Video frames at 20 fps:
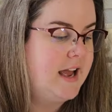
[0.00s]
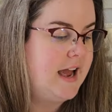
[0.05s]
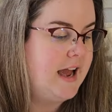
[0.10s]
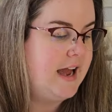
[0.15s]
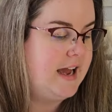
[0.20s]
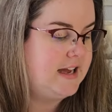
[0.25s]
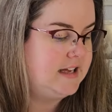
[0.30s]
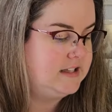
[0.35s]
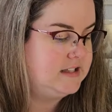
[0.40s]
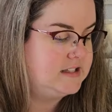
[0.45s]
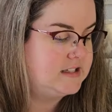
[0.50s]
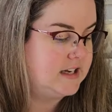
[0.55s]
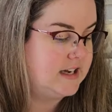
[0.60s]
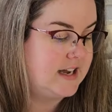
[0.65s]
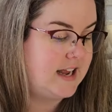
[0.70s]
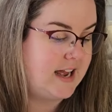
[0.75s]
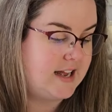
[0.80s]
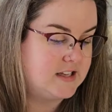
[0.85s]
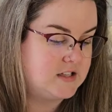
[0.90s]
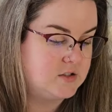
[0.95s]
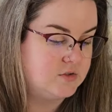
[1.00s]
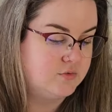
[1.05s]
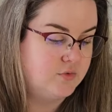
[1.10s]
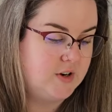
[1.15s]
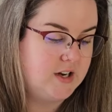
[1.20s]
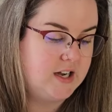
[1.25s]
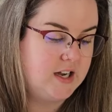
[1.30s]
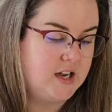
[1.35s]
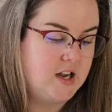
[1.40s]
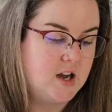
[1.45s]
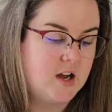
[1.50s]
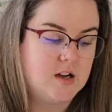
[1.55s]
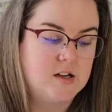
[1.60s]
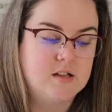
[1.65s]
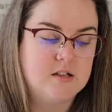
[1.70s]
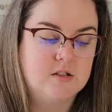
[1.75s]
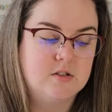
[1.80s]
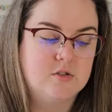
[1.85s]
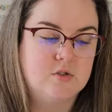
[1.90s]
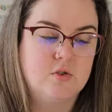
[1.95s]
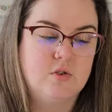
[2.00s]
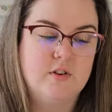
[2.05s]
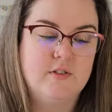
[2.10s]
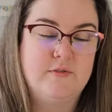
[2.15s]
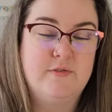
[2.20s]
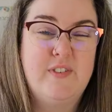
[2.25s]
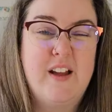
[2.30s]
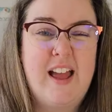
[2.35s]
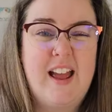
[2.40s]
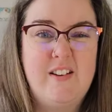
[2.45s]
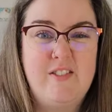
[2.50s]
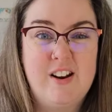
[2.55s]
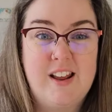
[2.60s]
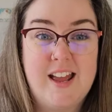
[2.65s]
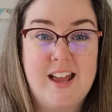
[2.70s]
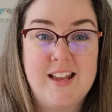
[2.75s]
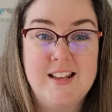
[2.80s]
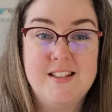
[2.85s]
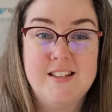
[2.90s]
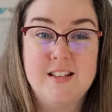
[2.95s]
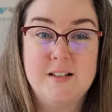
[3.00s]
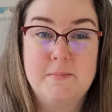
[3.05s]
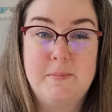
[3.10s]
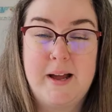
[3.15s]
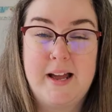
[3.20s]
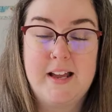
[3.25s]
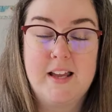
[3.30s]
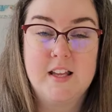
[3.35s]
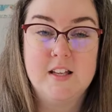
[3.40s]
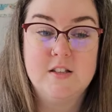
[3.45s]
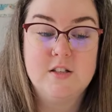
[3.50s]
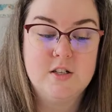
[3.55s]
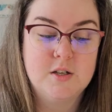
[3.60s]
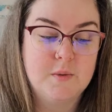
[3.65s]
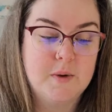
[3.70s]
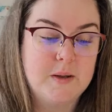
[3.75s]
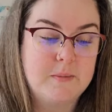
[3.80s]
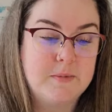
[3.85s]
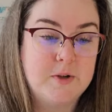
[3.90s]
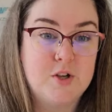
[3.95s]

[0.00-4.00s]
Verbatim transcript: and it adds a really nice sort of variegated backing to it,